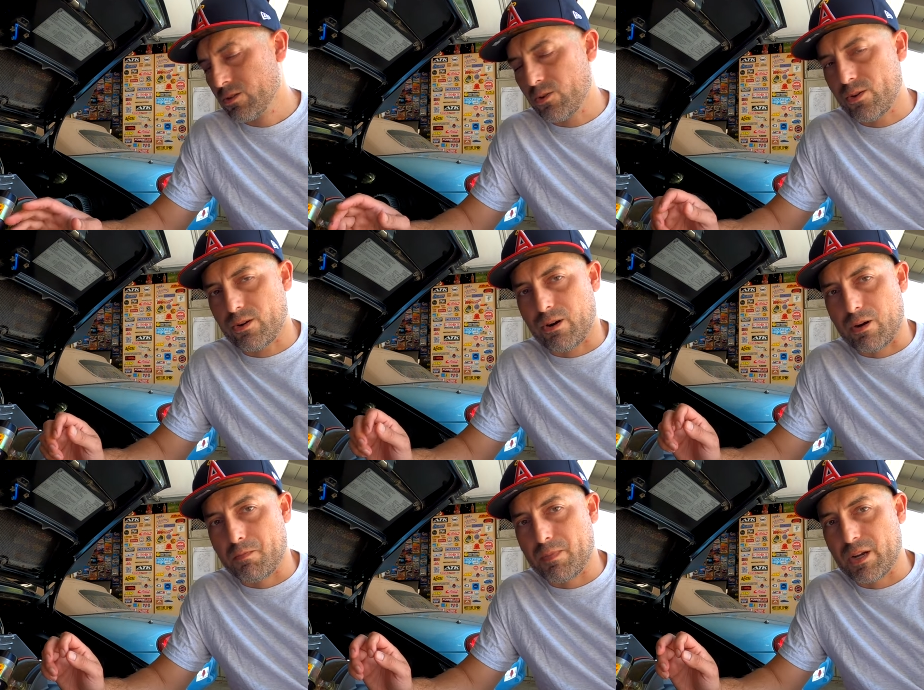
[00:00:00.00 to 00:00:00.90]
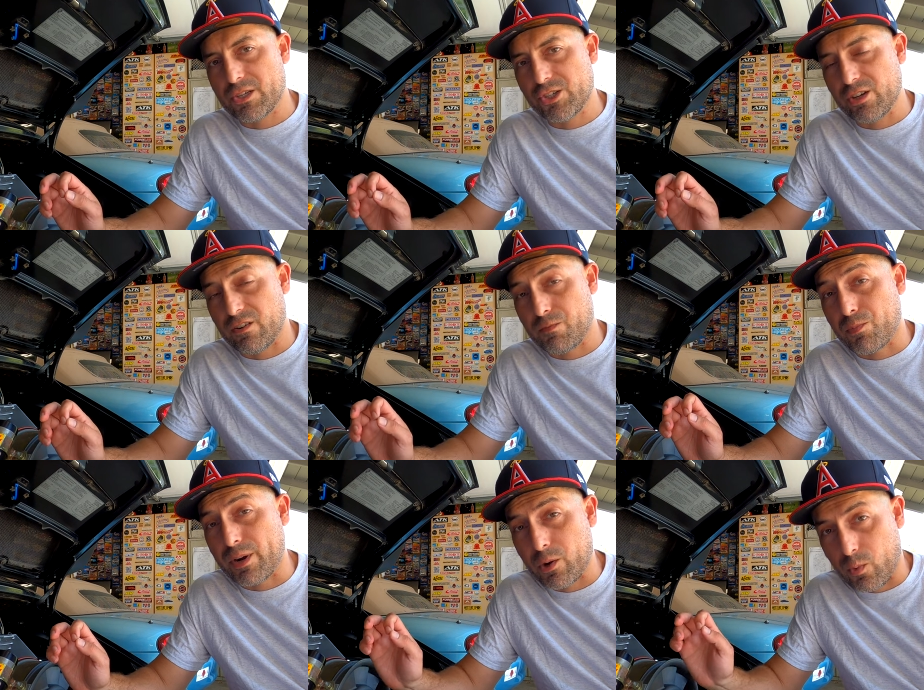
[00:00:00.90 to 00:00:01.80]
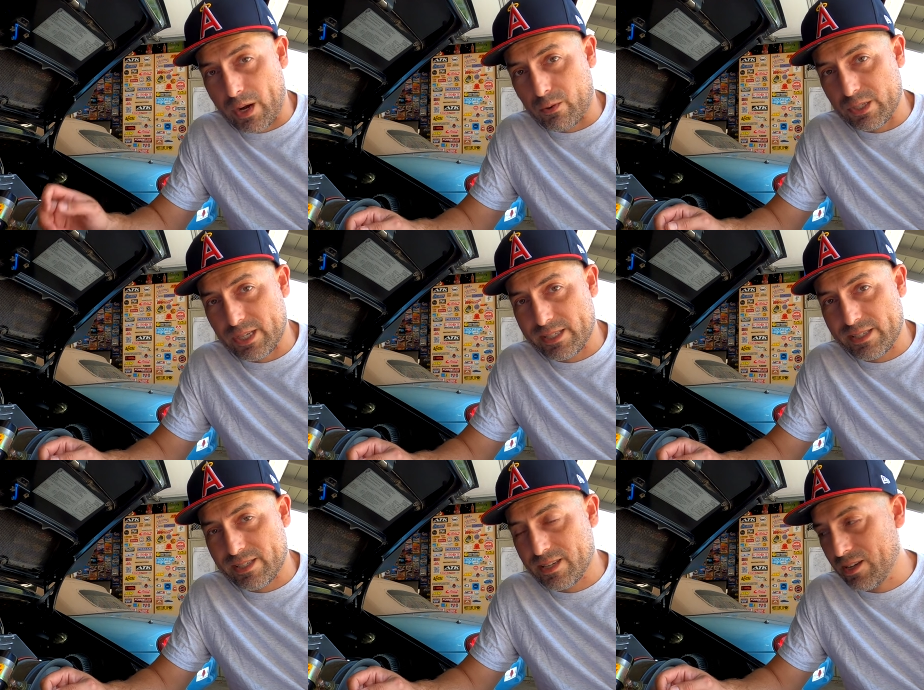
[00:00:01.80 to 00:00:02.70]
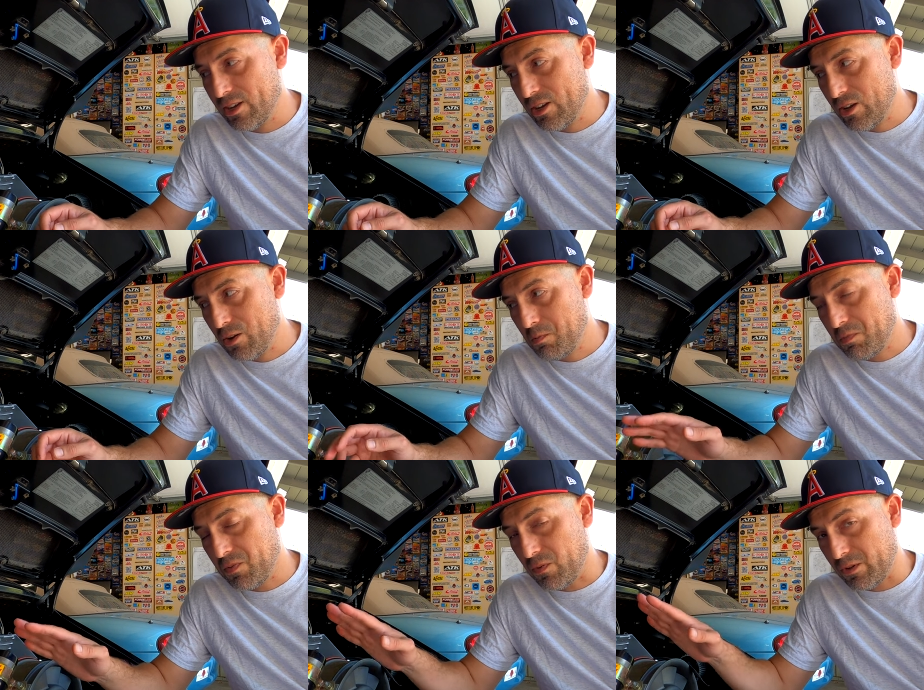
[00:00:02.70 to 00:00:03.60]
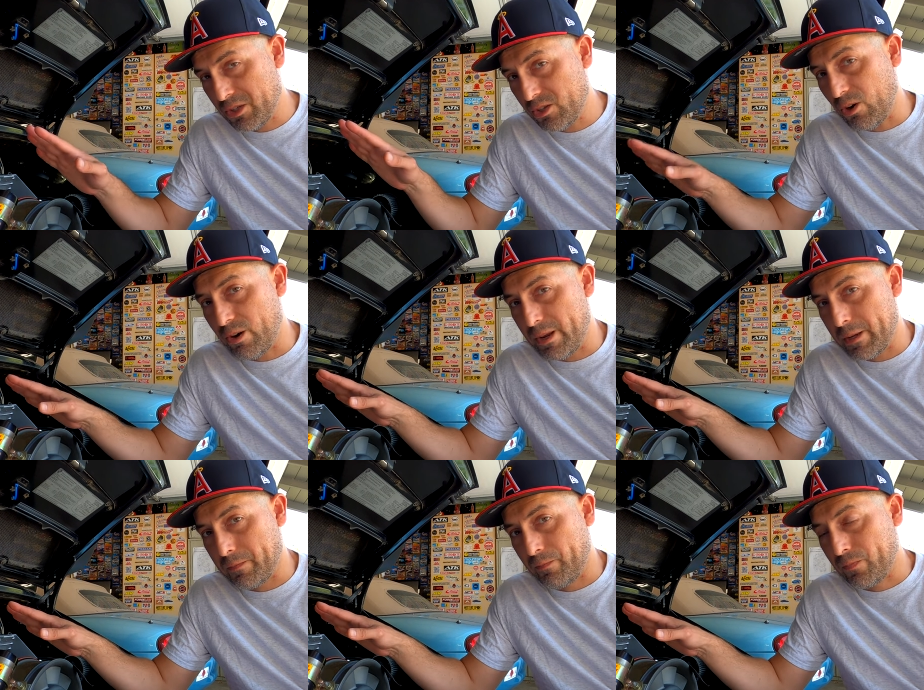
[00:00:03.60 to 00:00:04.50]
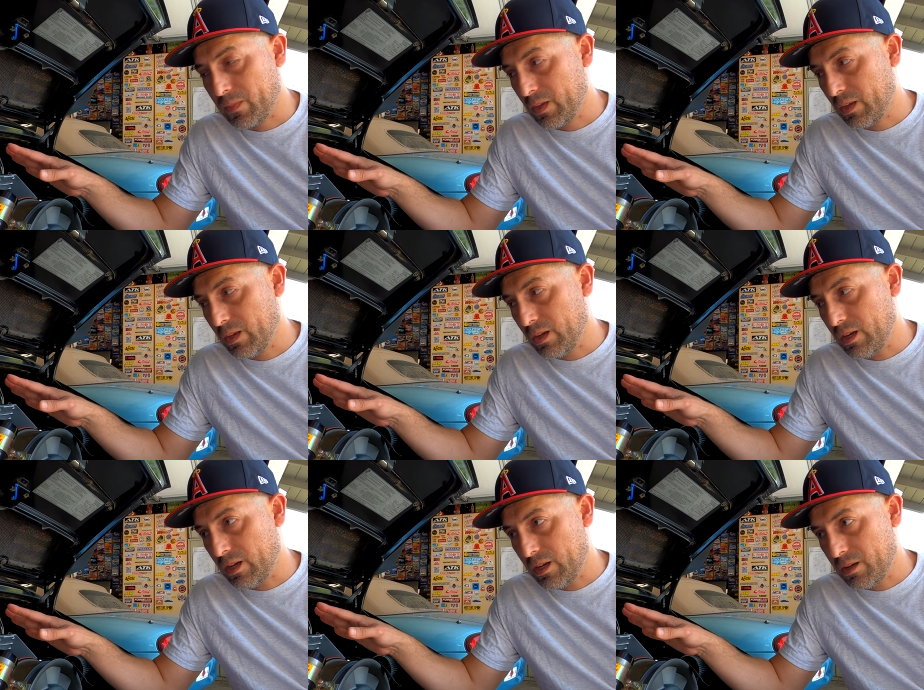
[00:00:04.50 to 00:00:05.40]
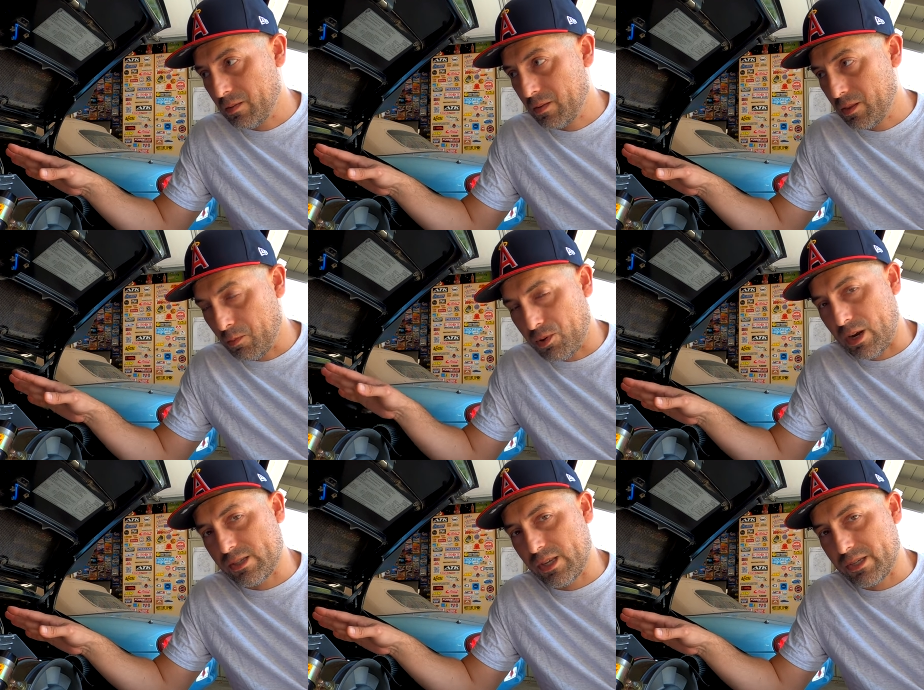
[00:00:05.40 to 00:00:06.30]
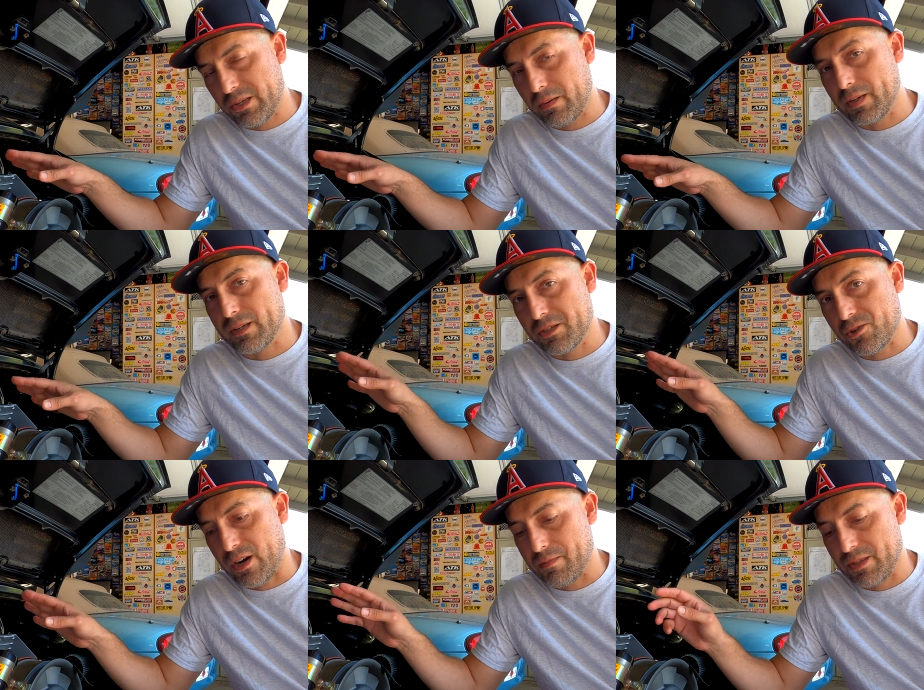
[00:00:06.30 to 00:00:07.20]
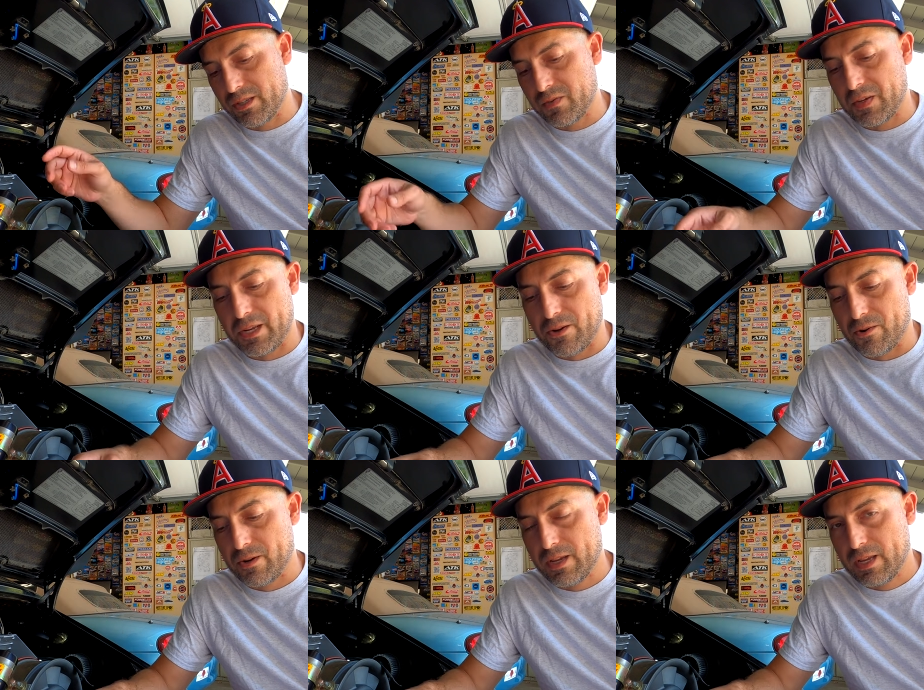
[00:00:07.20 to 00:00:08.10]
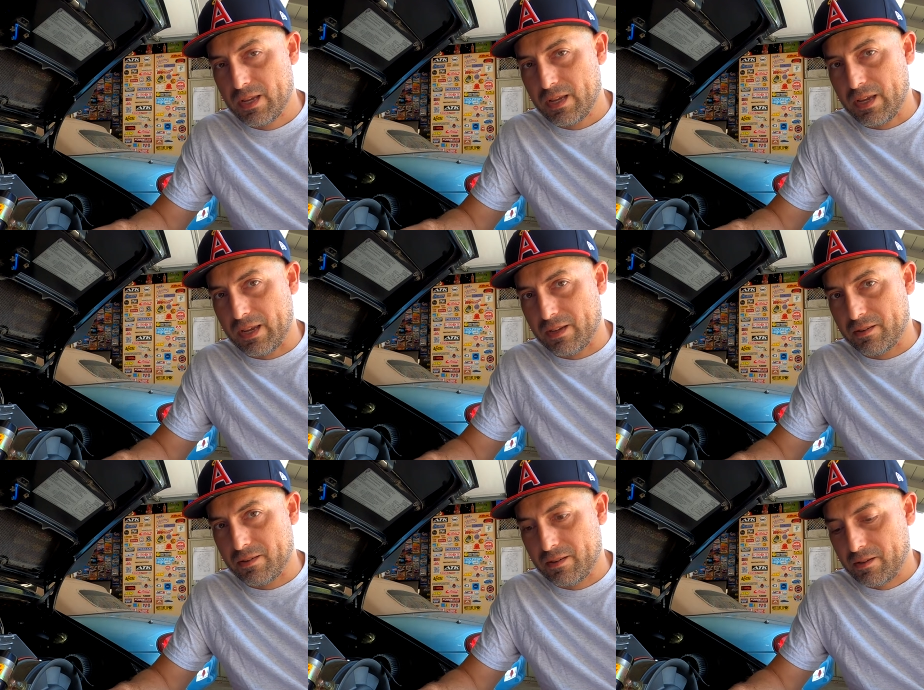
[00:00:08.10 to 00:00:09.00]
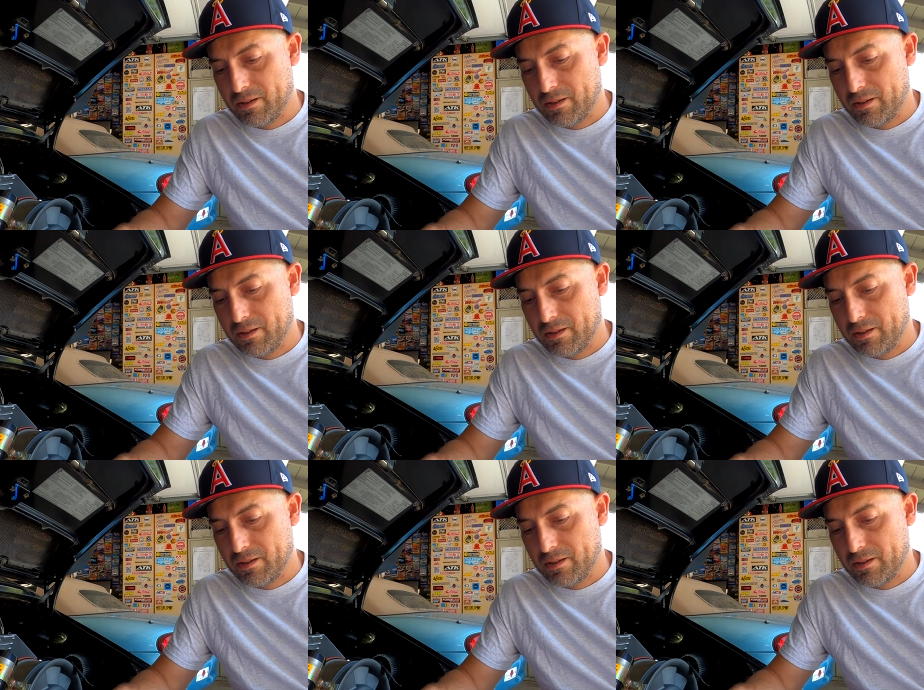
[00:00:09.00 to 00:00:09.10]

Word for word: So there are a bunch of prerequisites before starting the process that I'm going to describe in this video. And